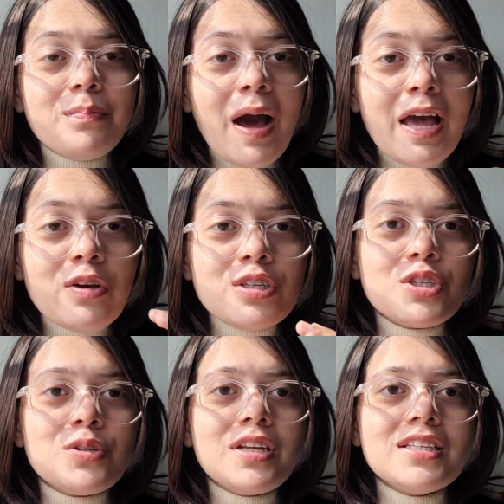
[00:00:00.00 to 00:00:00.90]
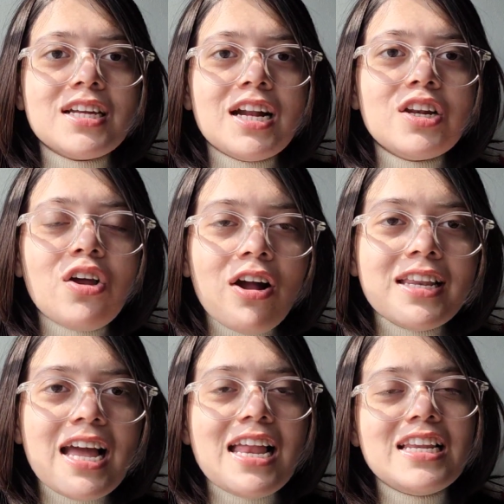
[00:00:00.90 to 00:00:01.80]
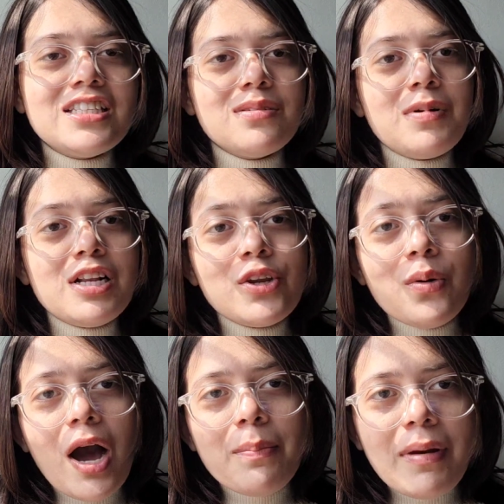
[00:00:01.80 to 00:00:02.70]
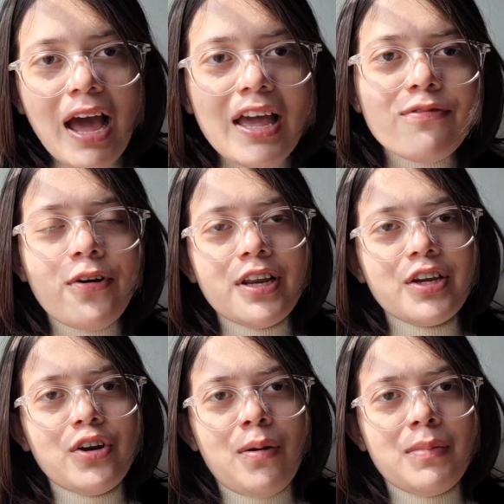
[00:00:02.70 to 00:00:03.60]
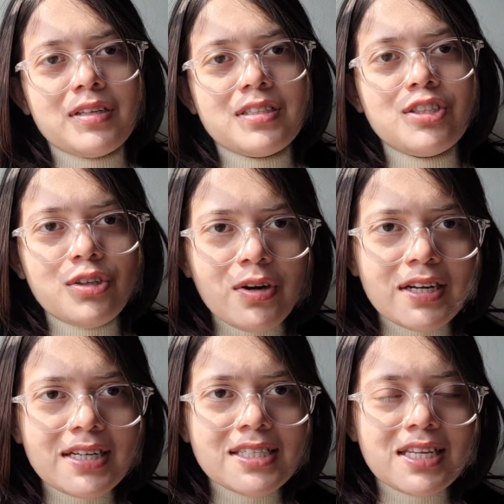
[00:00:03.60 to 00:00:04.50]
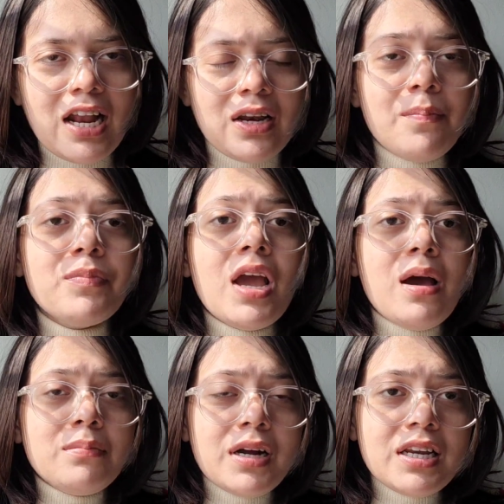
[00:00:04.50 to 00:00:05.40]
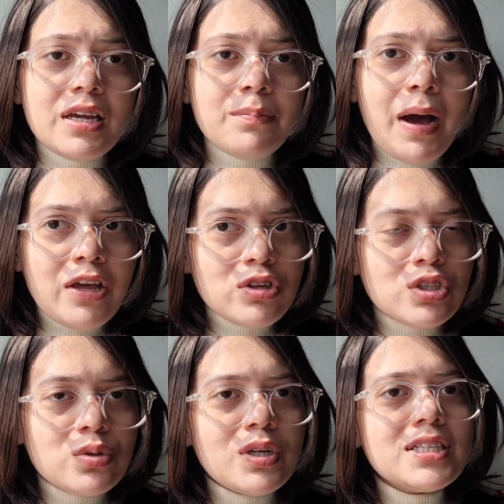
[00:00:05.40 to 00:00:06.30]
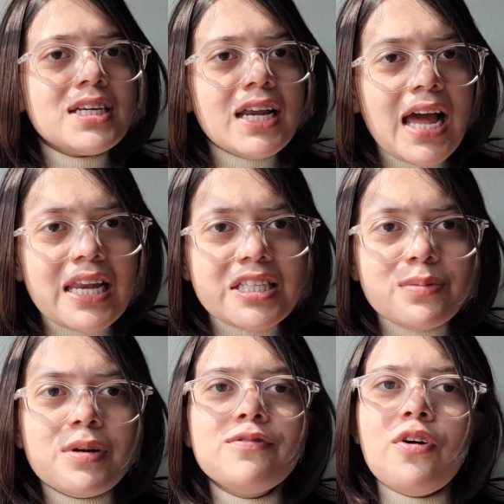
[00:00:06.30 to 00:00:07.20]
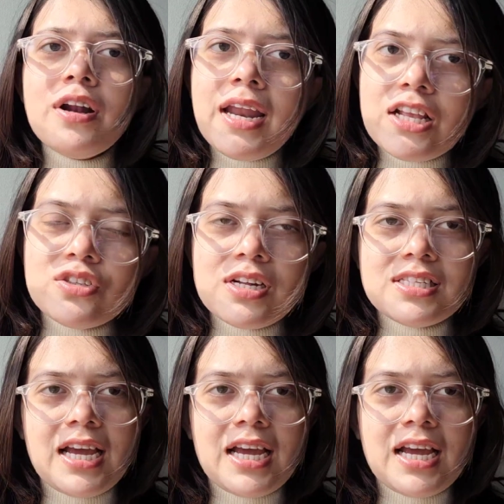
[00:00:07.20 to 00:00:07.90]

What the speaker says: Bio students are not eligible to apply for economics. Do you understand? But bio students are eligible for natural